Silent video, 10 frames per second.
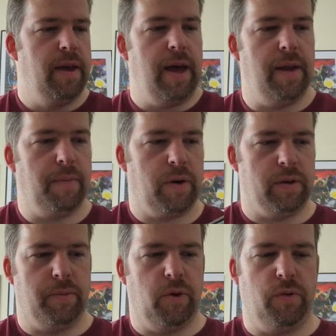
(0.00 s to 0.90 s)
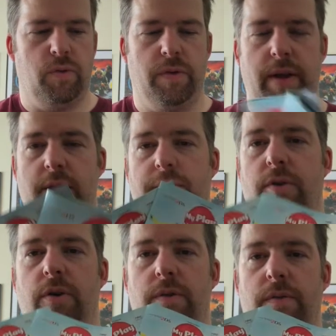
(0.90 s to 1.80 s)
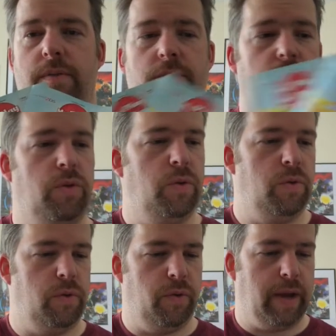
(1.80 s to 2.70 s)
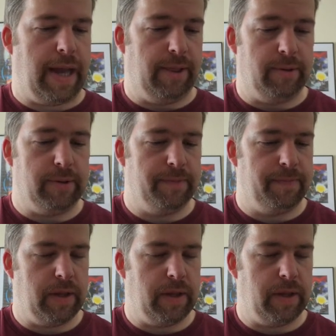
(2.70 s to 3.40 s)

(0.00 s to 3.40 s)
And because I bought two things, I've got two catalogues,